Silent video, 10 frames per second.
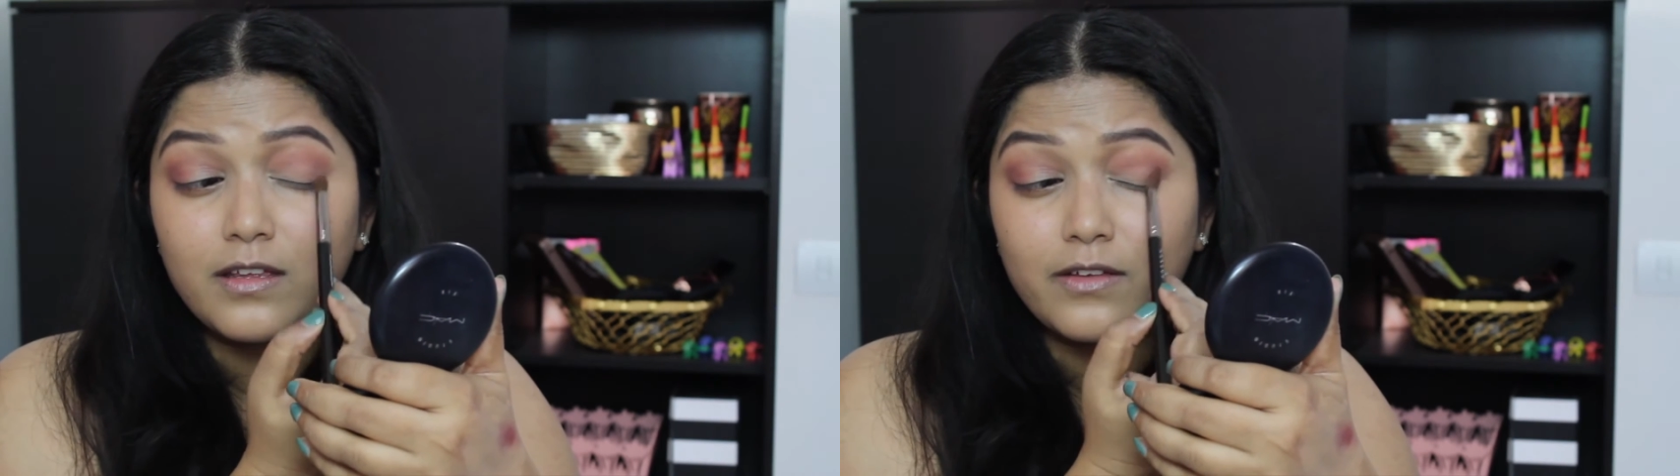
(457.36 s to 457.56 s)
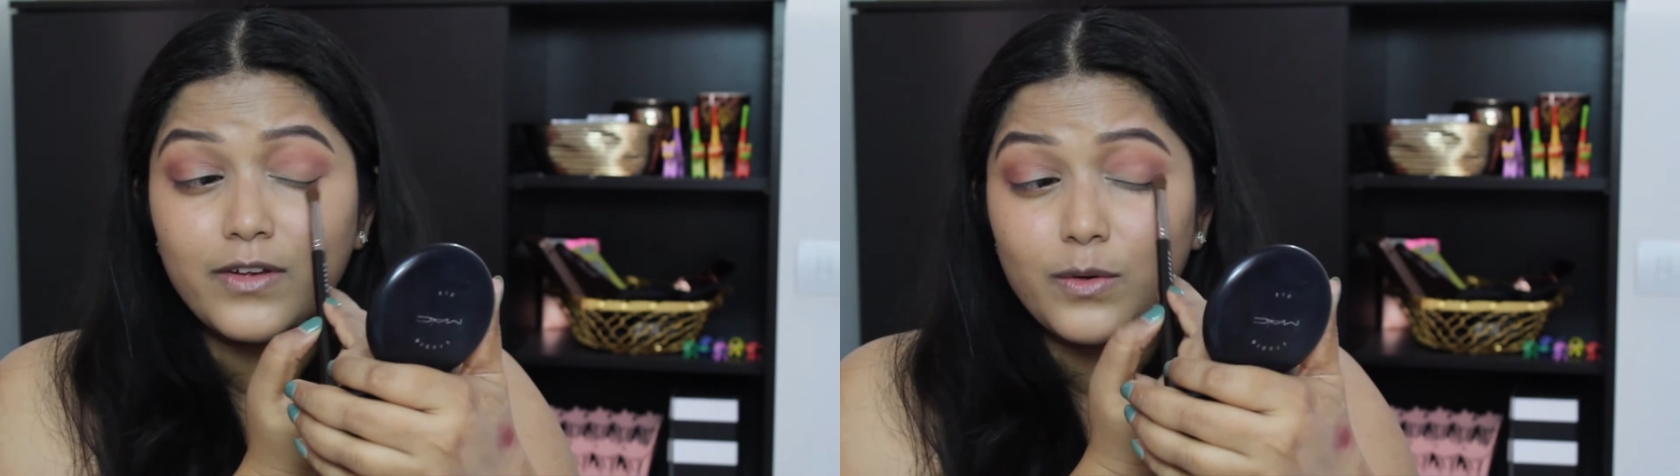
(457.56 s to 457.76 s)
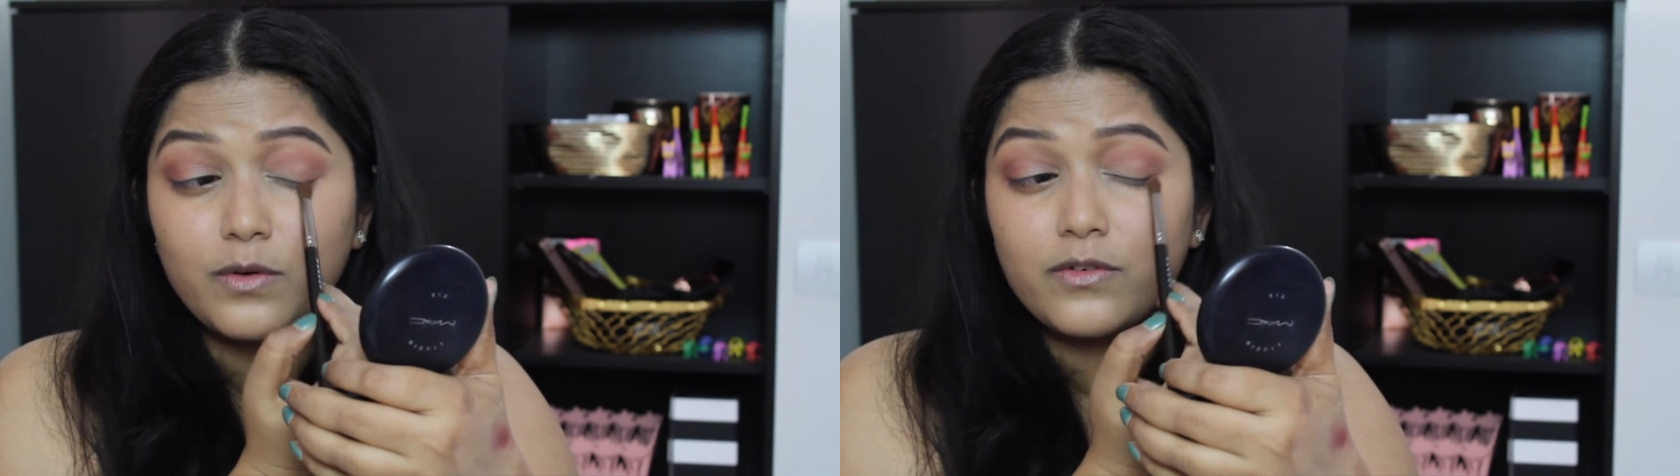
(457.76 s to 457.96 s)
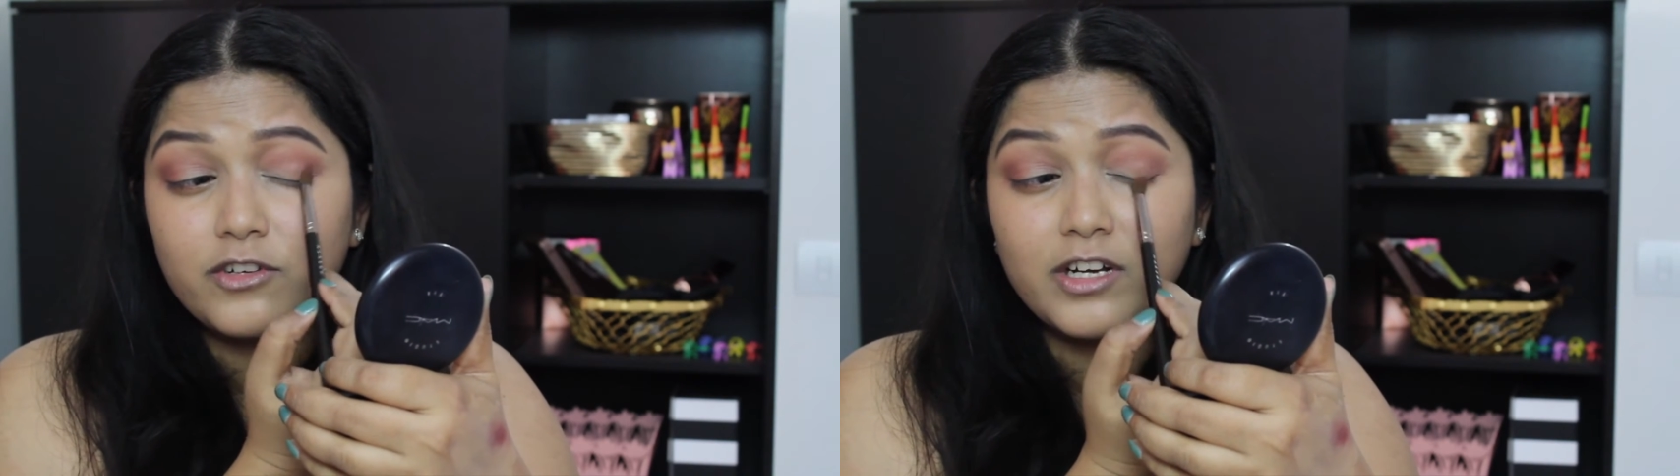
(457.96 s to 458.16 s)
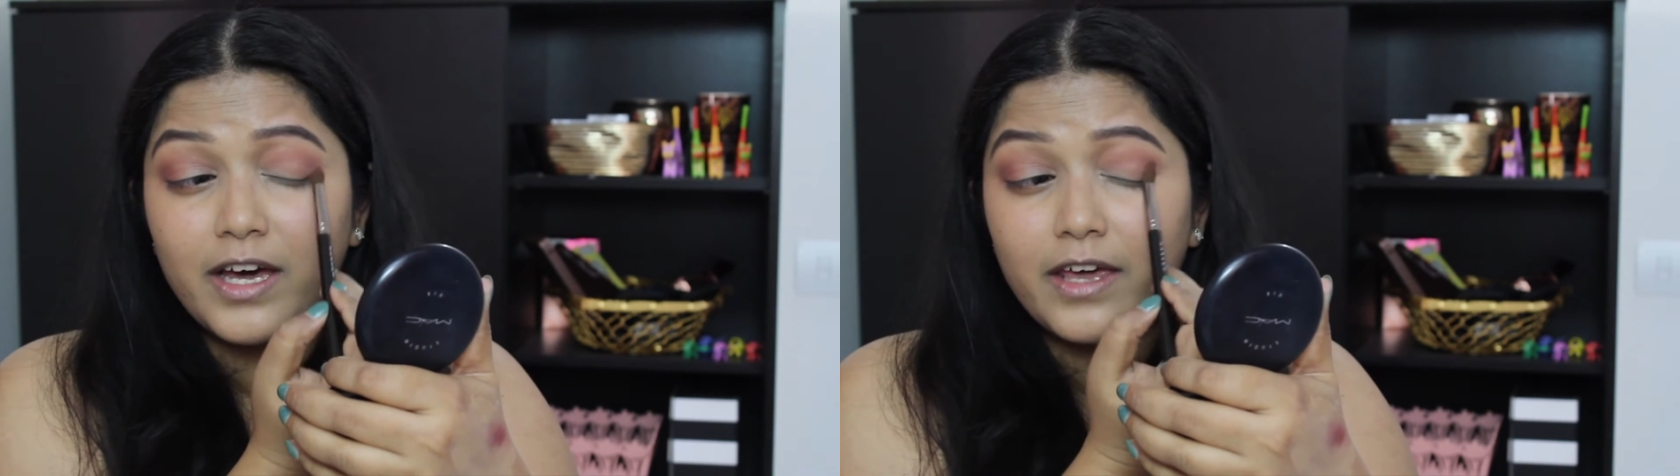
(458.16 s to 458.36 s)
if you don't
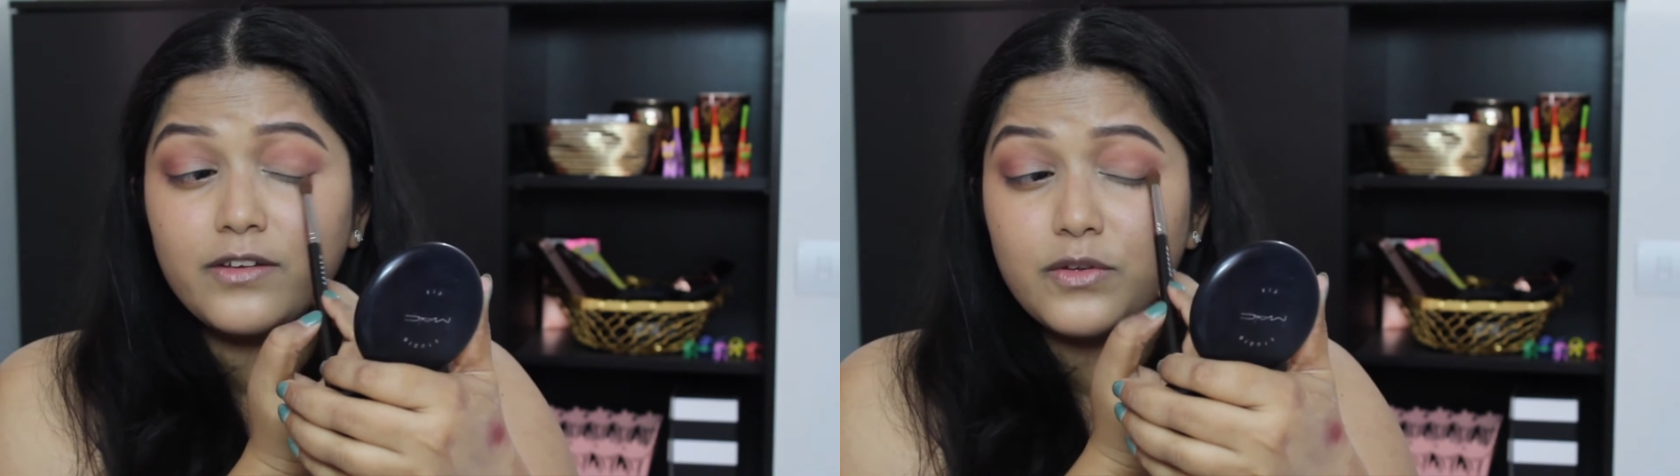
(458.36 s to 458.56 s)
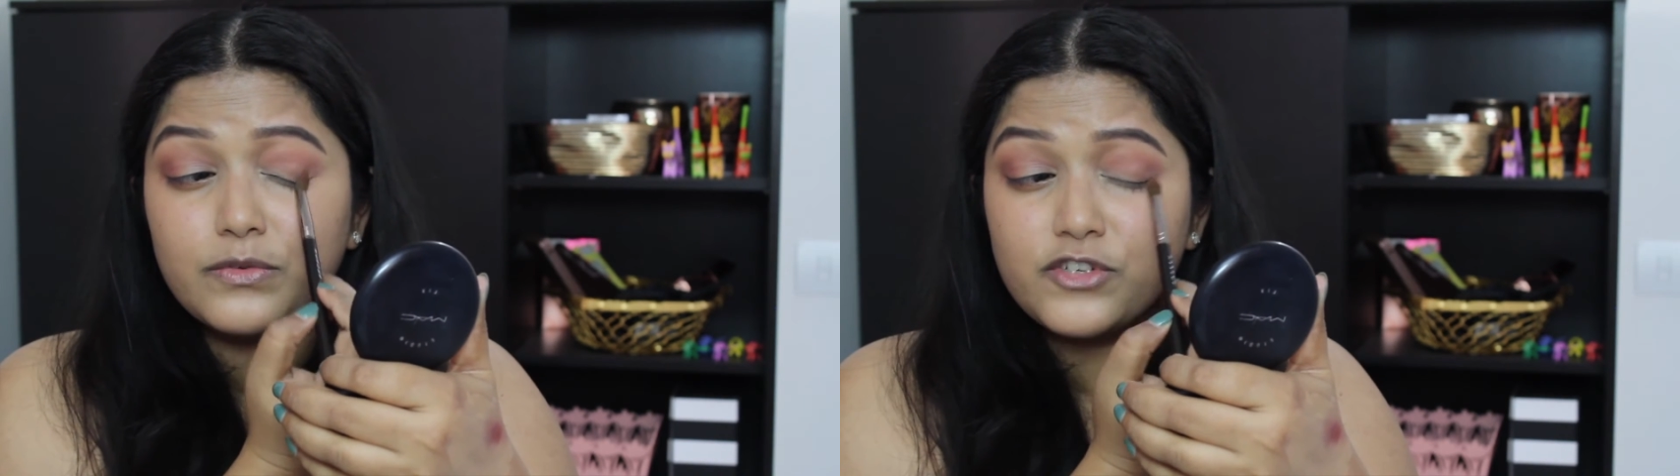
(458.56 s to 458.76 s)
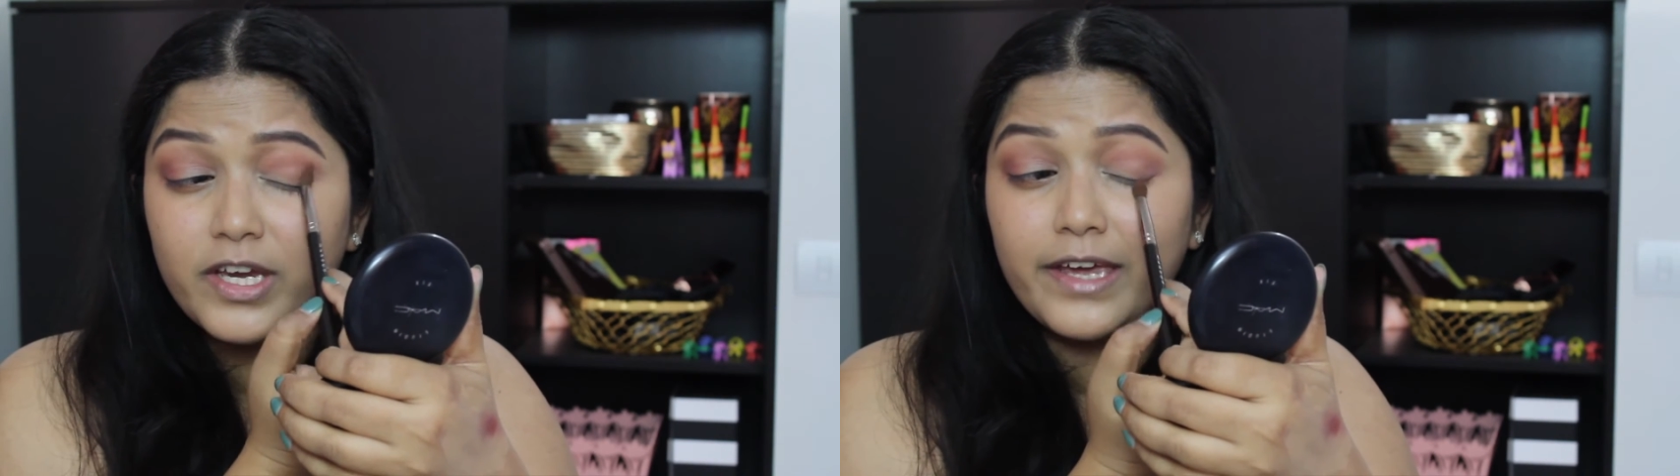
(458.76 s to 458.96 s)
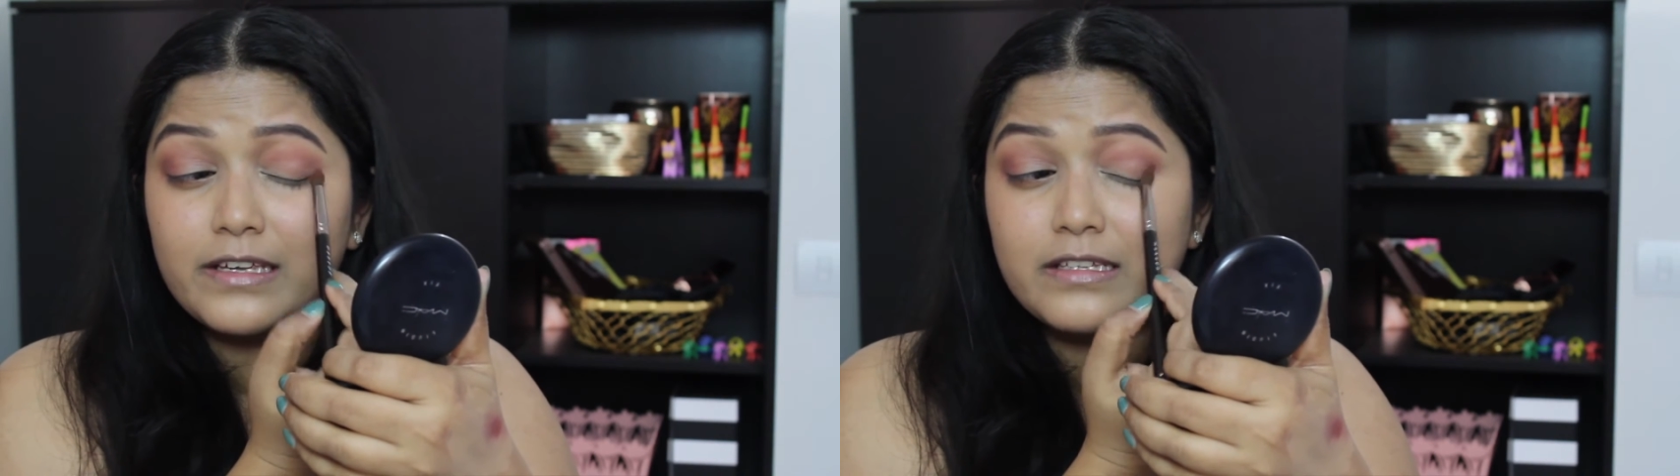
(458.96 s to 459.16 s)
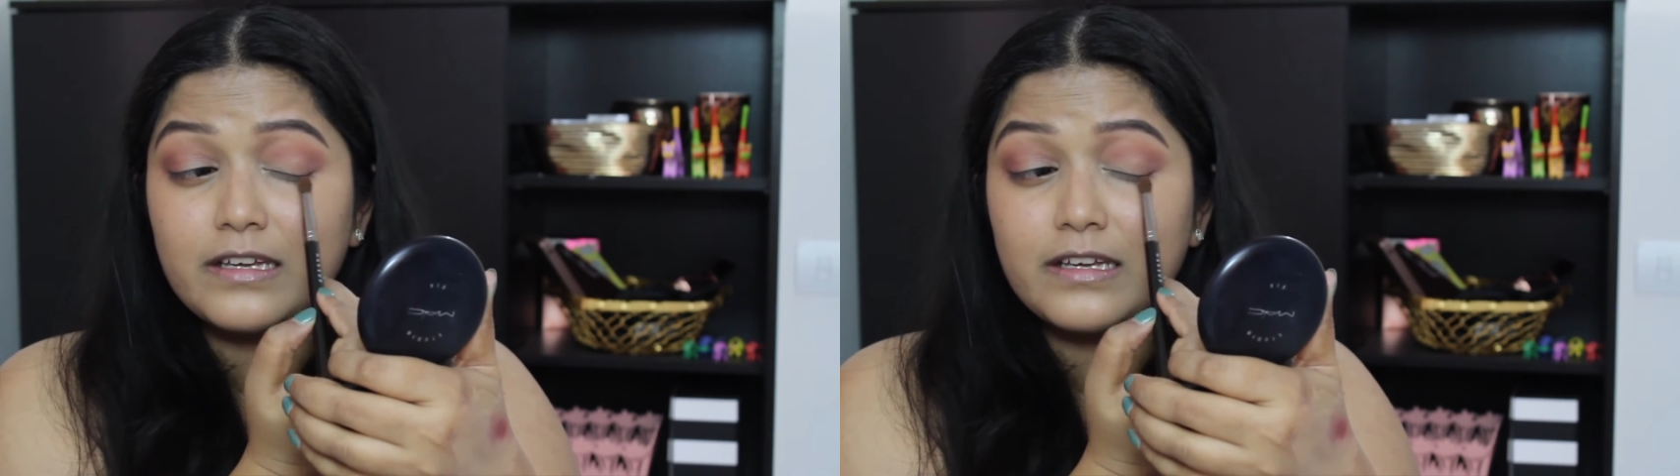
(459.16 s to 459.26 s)
try new shades